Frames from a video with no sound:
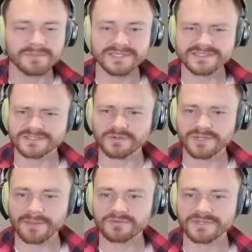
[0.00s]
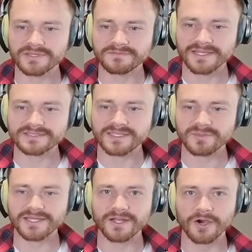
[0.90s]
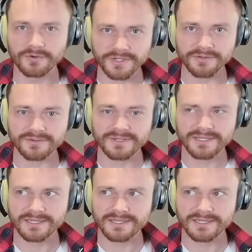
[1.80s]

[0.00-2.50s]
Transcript: I missed this too. It happened really fast. He played Oko,